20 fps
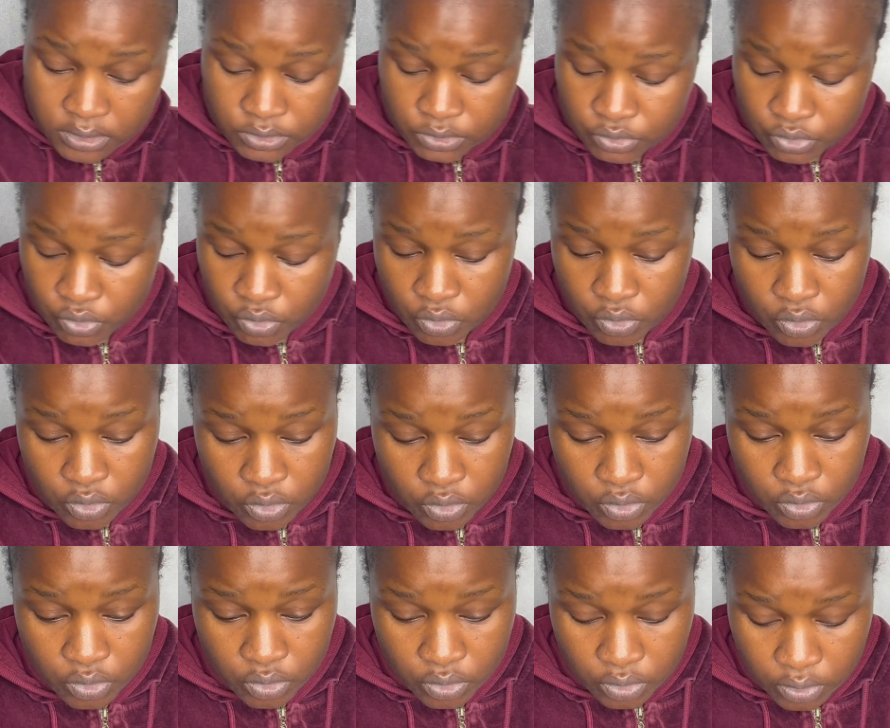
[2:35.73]

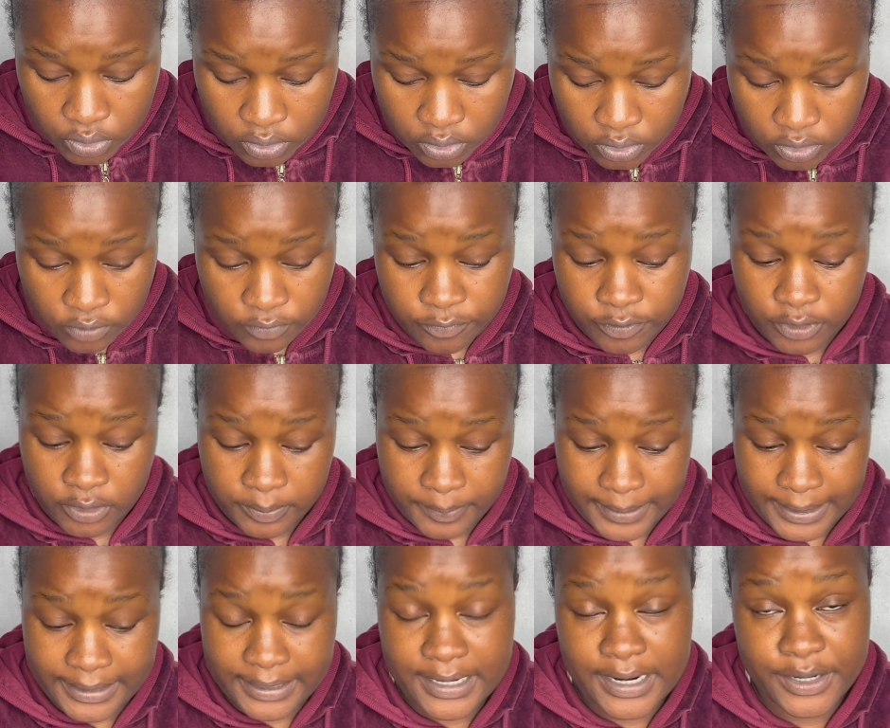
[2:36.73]
your, hopefully
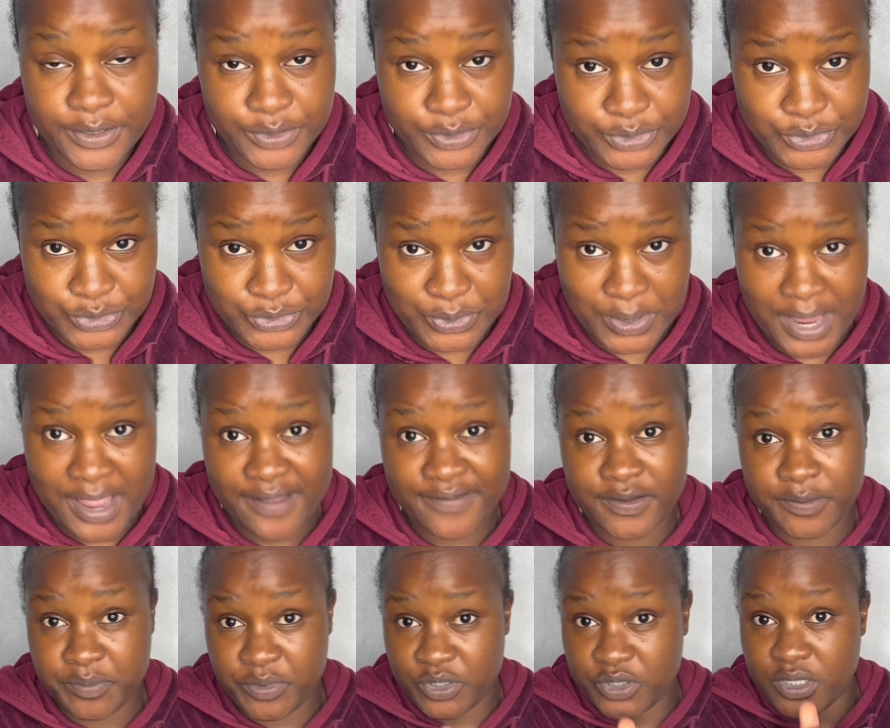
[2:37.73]
by now you do
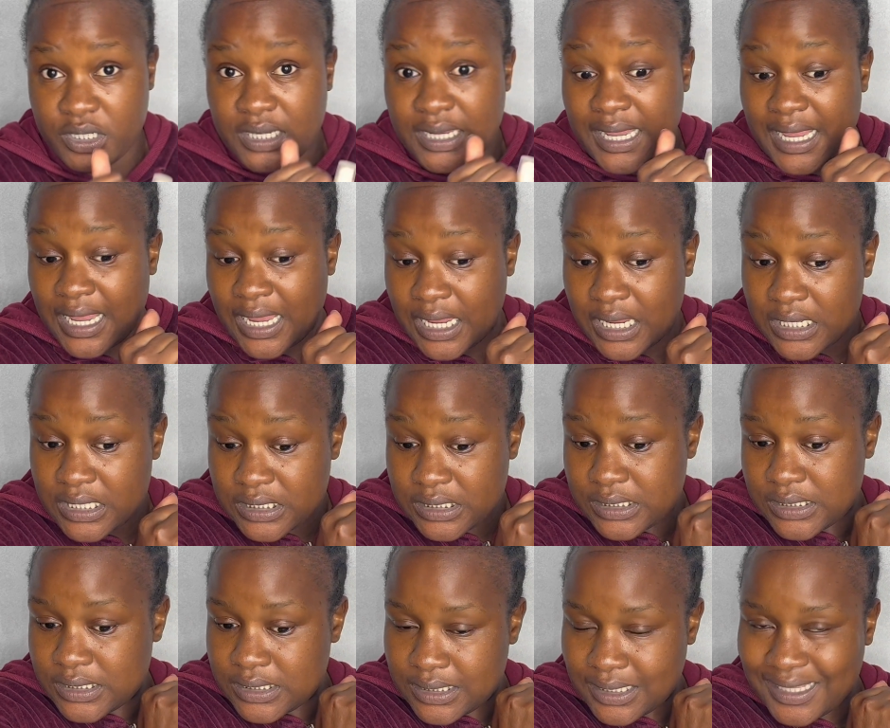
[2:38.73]
have a beauty
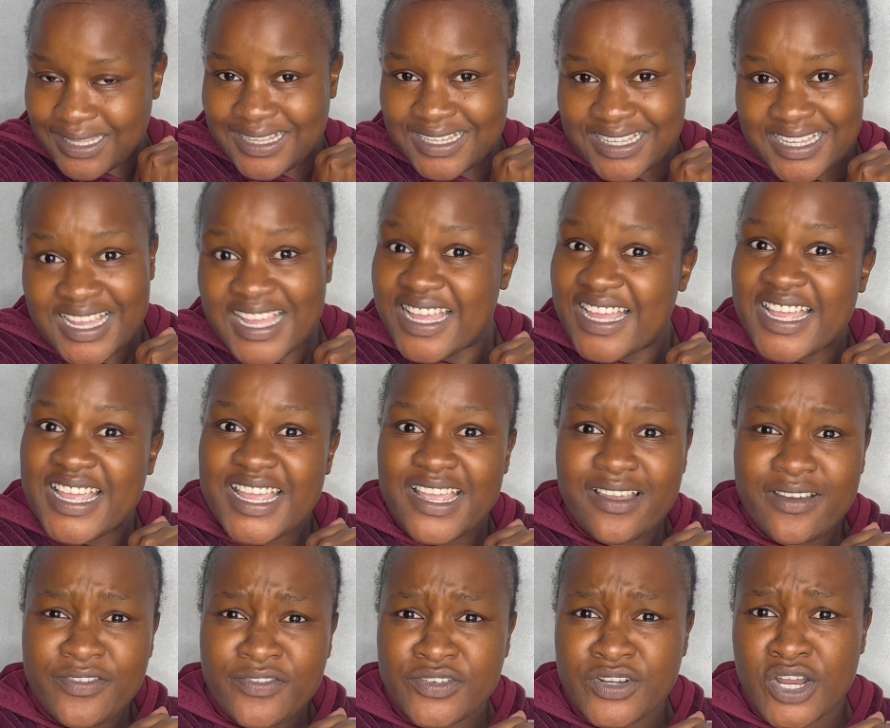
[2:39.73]
case.
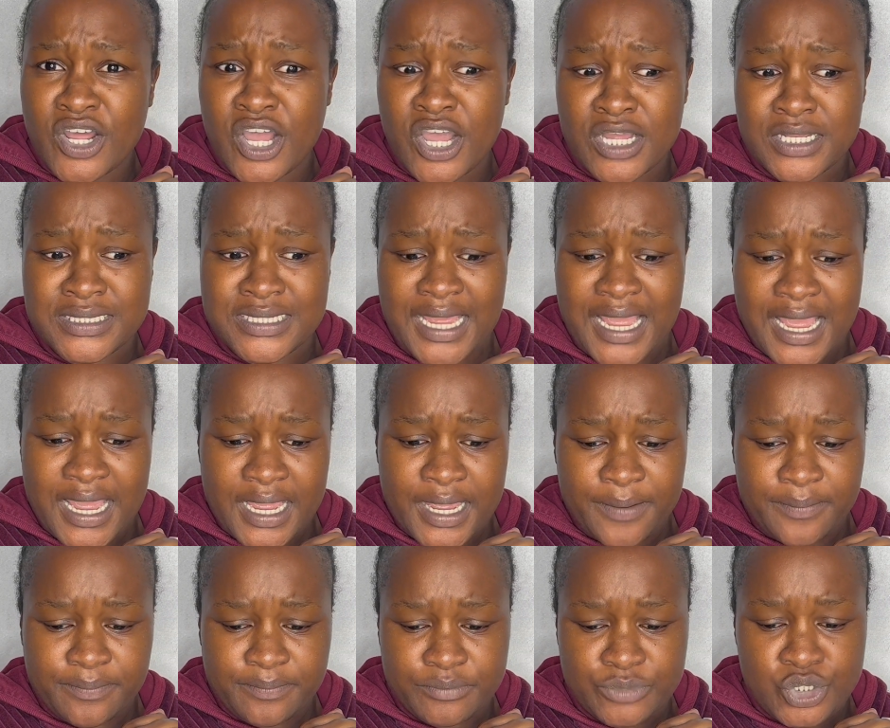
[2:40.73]
If not,
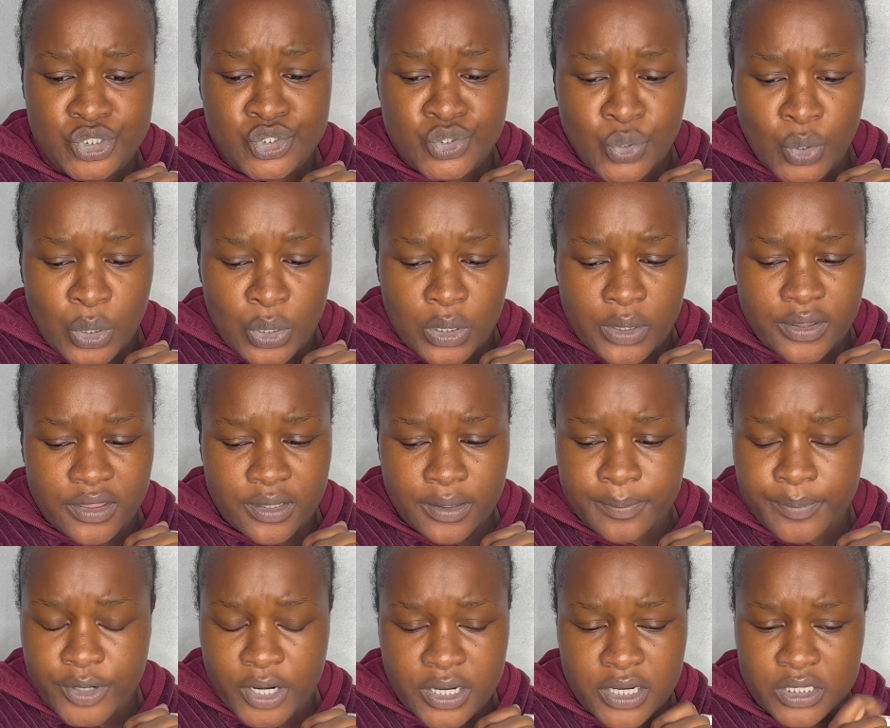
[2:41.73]
I'm sure
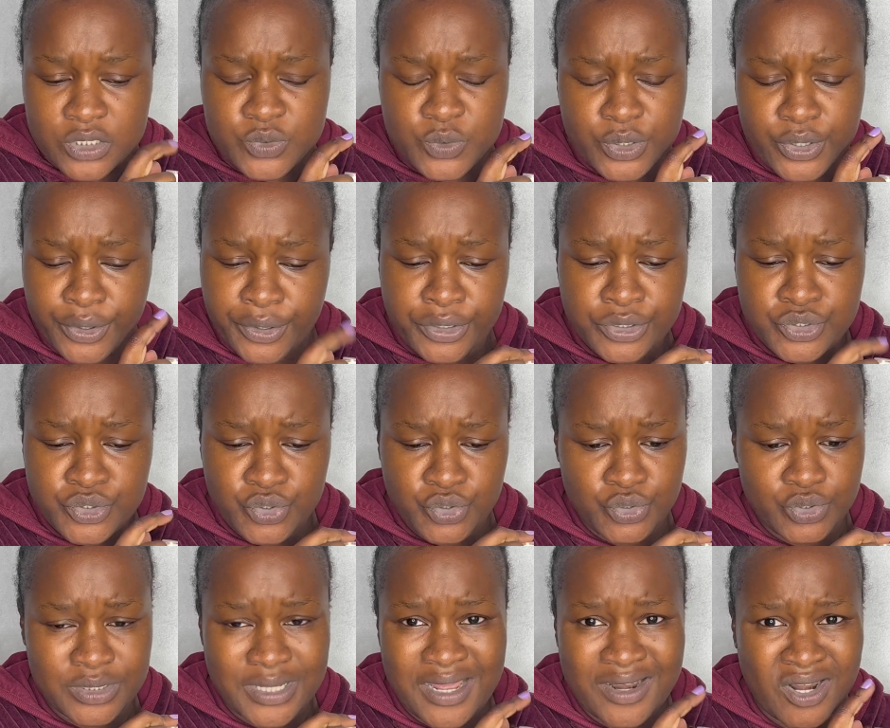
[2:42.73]
the products we're going to
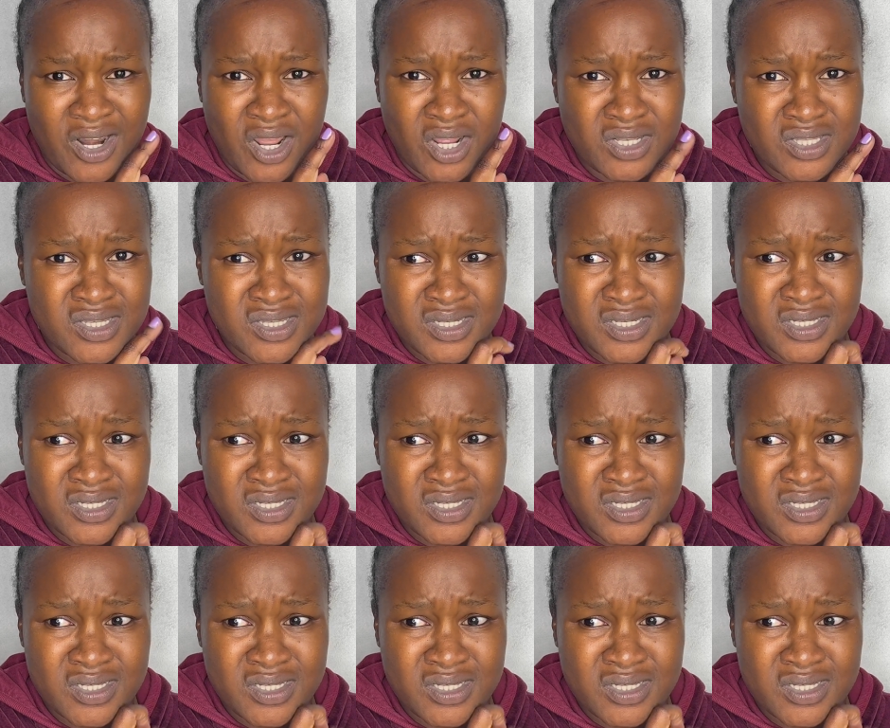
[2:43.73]
use are not